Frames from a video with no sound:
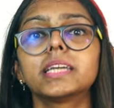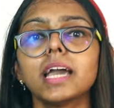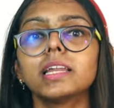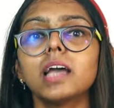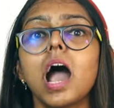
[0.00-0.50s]

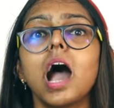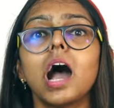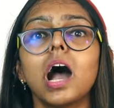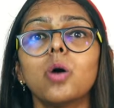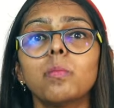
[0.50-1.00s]
again,
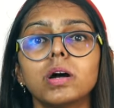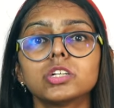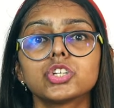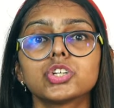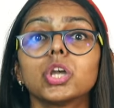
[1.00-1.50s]
how
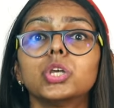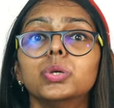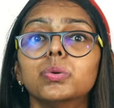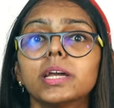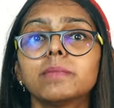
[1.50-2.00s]
much
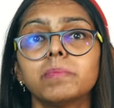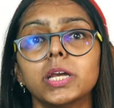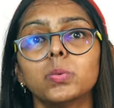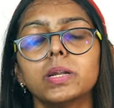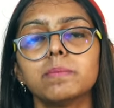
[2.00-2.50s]
you get
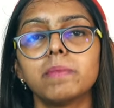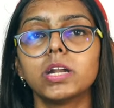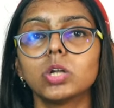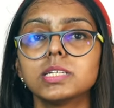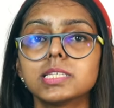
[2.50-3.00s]
paid will
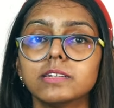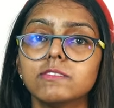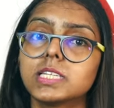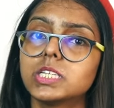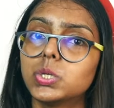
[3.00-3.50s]
depend on the
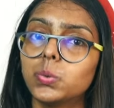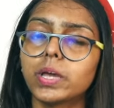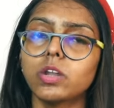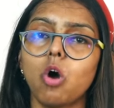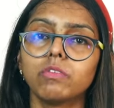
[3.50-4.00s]
services you
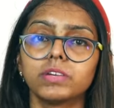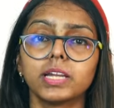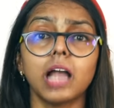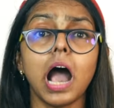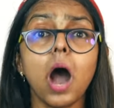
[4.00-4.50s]
can offer
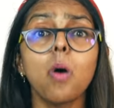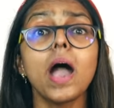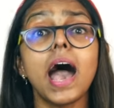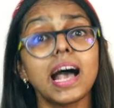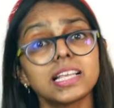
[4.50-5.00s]
and
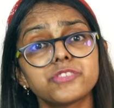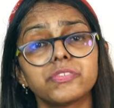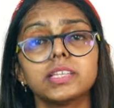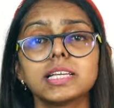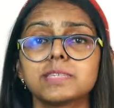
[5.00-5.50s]
how
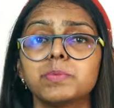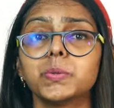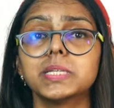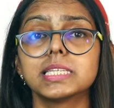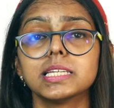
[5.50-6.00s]
hands-free the
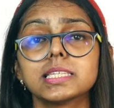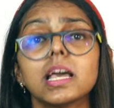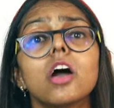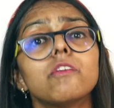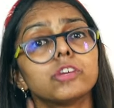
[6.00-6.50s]
experience is
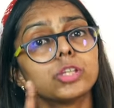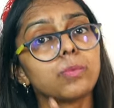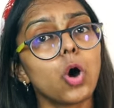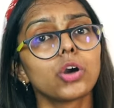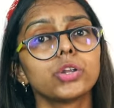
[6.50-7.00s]
for the
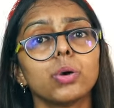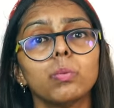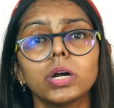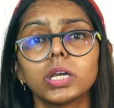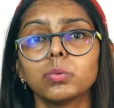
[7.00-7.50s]
blogger you're
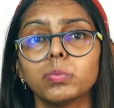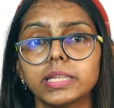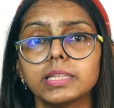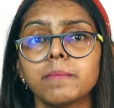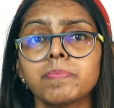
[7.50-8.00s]
working with.